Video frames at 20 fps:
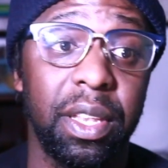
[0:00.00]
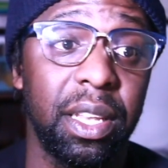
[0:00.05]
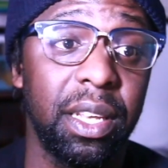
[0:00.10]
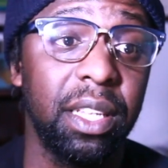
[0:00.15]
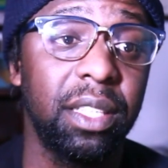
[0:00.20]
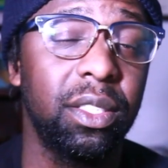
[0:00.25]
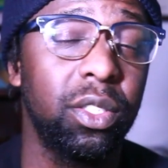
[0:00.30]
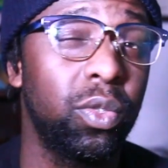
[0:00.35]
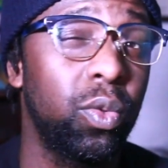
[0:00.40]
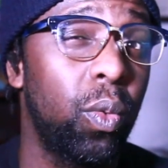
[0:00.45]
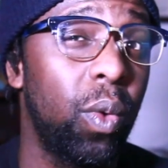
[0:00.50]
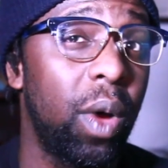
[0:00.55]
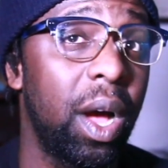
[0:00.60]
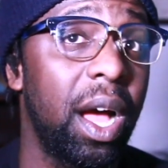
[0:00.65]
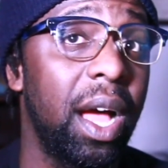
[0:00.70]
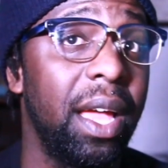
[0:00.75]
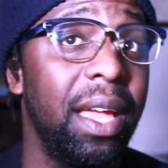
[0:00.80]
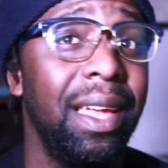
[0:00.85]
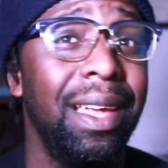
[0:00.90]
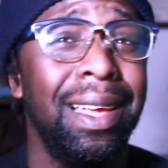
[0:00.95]
And this is
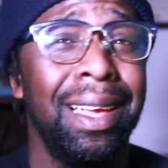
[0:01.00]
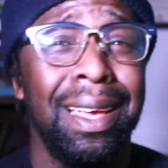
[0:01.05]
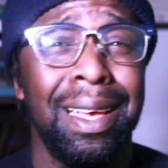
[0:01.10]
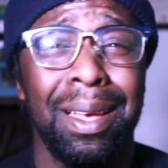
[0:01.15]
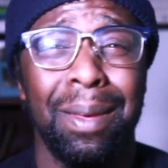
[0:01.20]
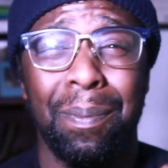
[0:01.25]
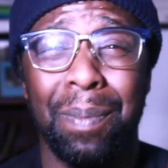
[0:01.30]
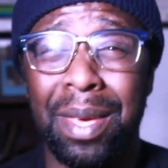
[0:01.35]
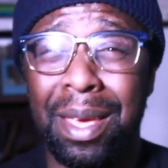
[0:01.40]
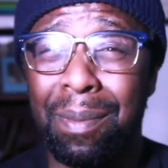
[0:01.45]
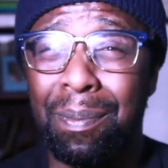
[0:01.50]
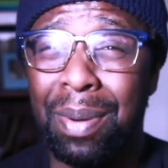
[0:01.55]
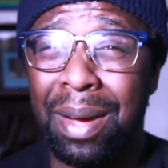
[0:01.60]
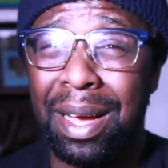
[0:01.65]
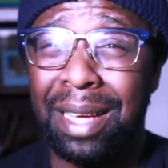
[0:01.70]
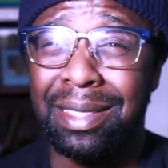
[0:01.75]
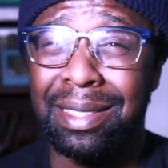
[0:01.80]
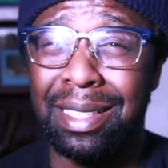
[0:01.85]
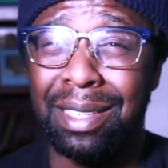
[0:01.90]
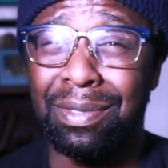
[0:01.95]
why being
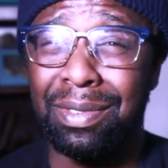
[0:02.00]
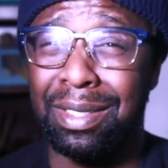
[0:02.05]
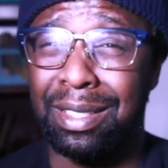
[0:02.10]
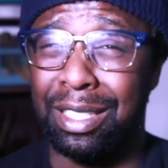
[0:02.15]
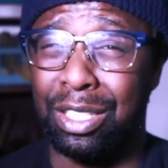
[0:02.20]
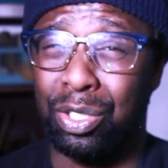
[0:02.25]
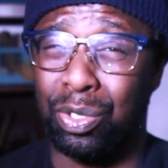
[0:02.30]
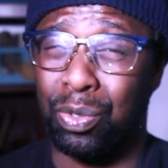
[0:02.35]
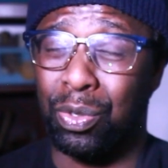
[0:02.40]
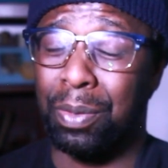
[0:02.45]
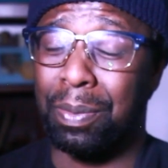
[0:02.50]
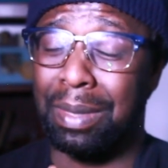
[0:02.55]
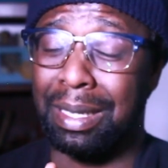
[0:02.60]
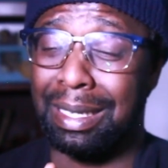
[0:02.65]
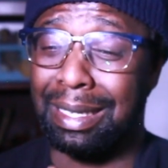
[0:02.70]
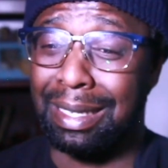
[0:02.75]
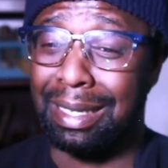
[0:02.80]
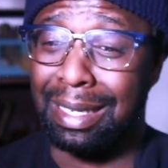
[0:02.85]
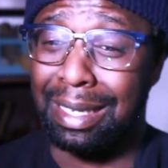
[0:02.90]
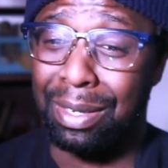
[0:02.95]
positive is extremely
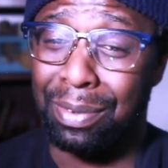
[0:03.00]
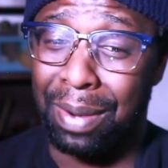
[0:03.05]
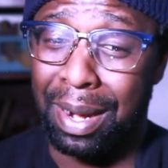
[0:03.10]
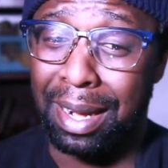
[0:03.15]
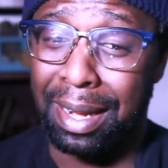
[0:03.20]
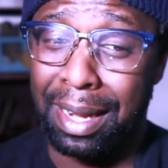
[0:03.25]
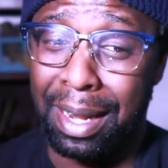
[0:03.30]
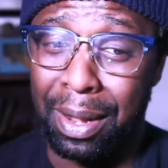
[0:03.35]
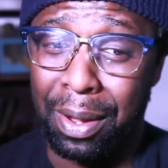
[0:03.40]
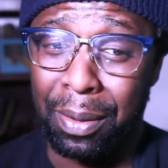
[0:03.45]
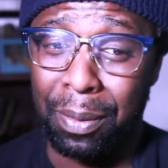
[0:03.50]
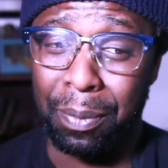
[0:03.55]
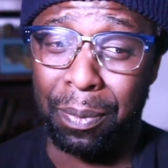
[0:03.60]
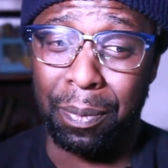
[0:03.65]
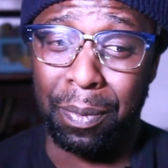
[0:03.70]
key right now.